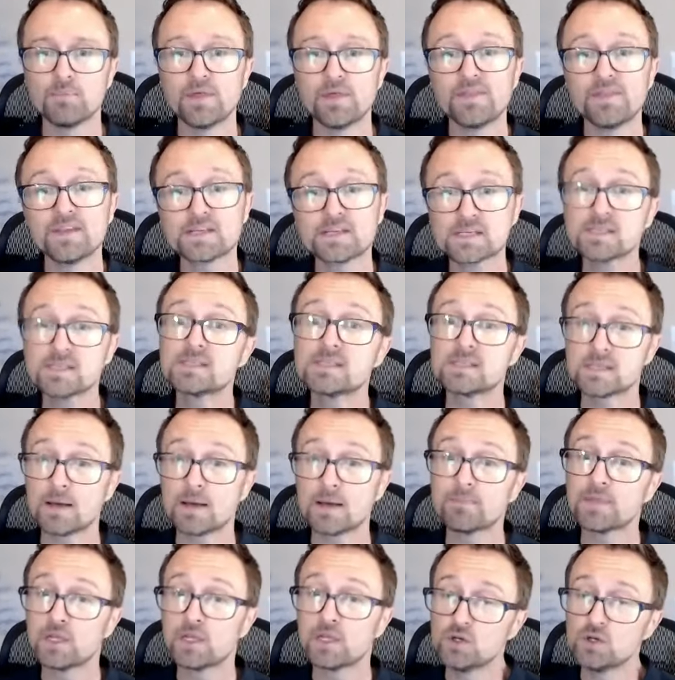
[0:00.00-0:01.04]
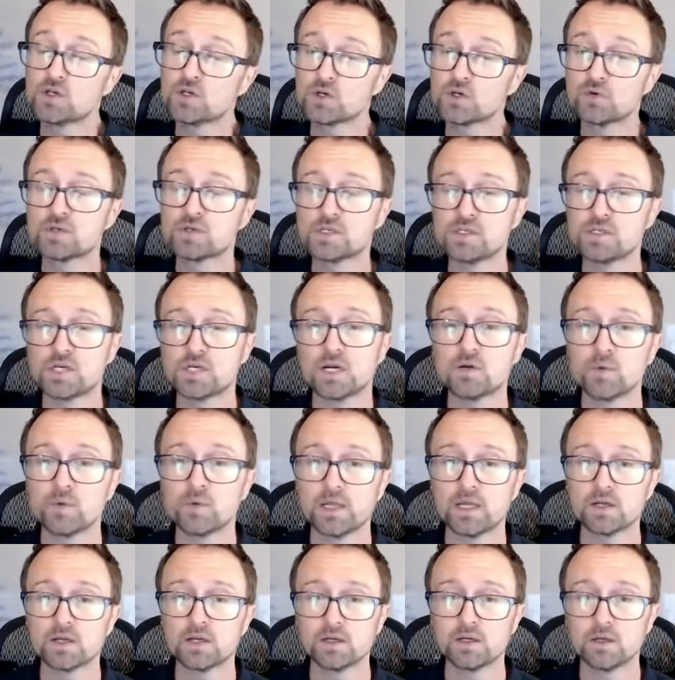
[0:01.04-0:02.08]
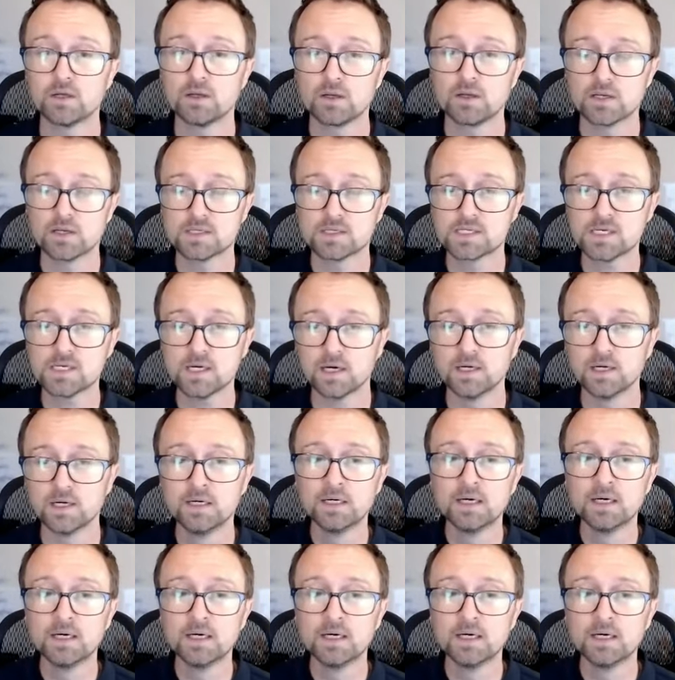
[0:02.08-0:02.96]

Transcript: Then this is something you should genuinely consider.